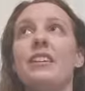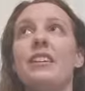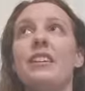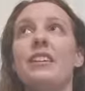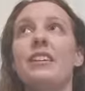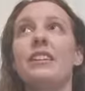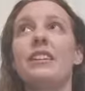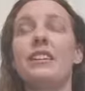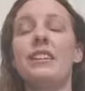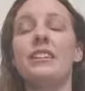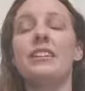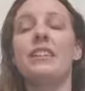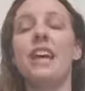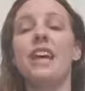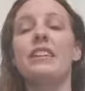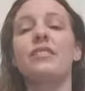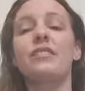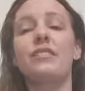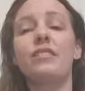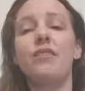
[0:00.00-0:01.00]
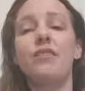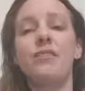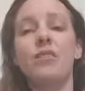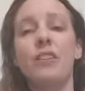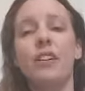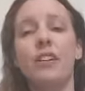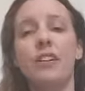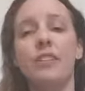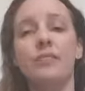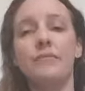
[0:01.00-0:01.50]
it lasts so
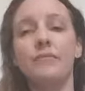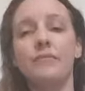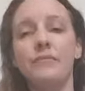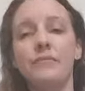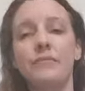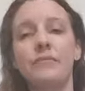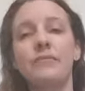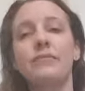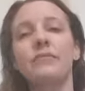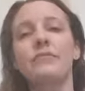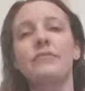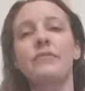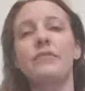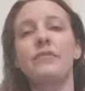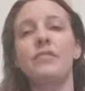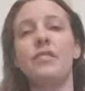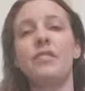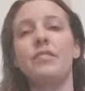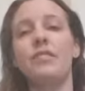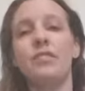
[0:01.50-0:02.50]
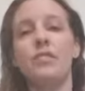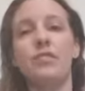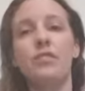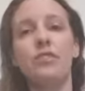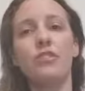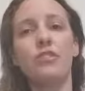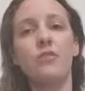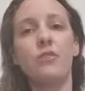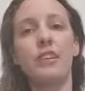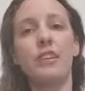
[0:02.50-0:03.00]
long. So a
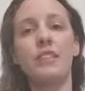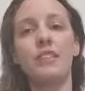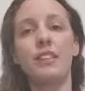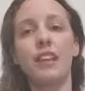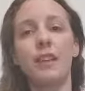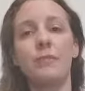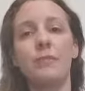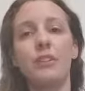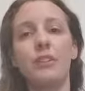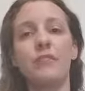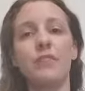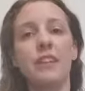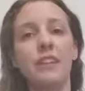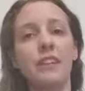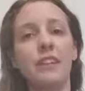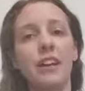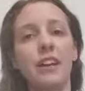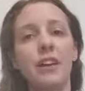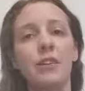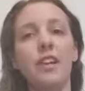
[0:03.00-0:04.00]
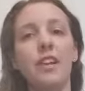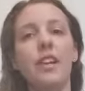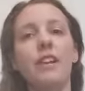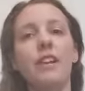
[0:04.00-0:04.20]
2-week time period right now,